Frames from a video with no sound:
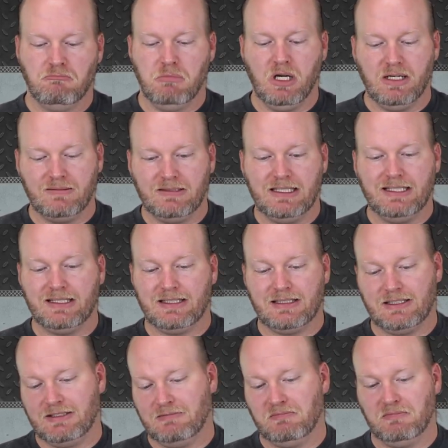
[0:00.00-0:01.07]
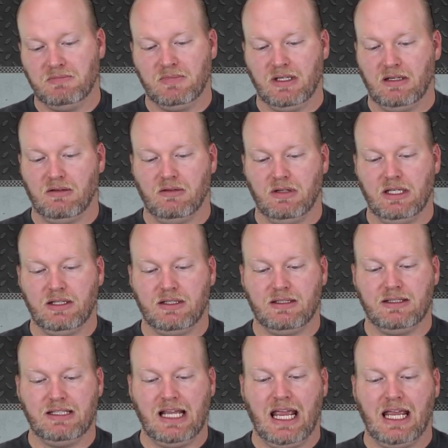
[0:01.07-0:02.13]
But it's, you know,
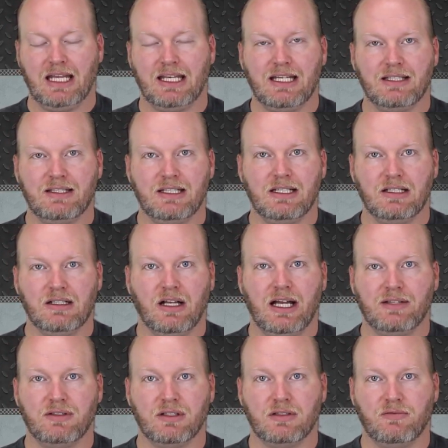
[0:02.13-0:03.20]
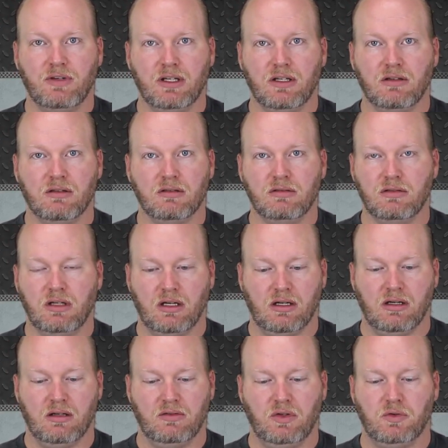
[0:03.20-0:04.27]
it's a DC Classics figure.
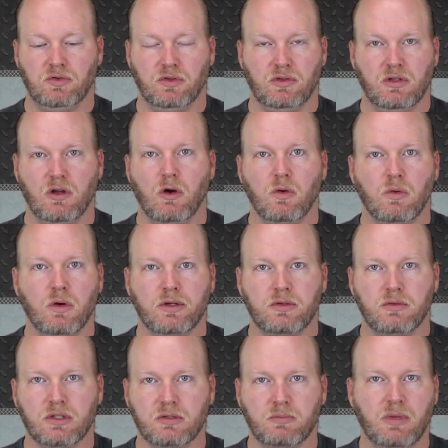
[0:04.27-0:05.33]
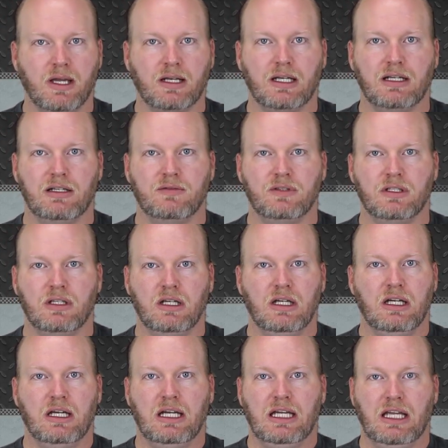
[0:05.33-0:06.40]
You should know what to expect out of it.
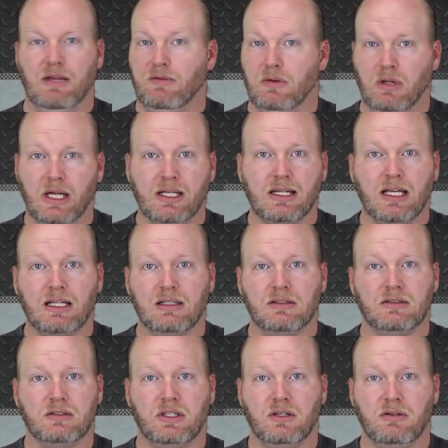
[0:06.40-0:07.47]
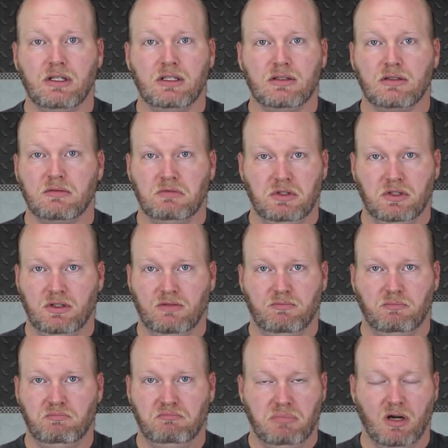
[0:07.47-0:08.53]
If you like that series, this is
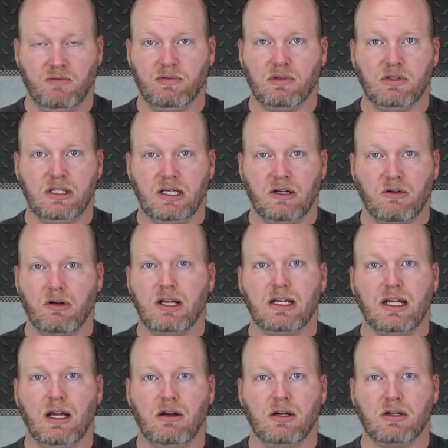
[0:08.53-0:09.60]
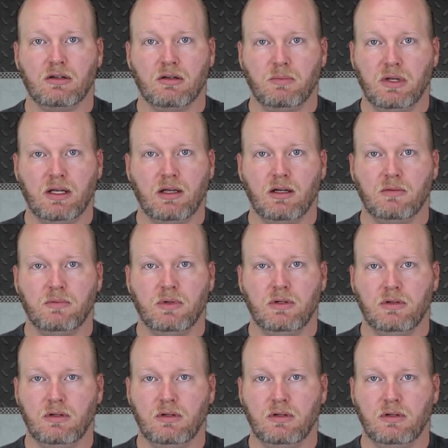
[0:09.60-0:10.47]
perfectly a great character to pick up.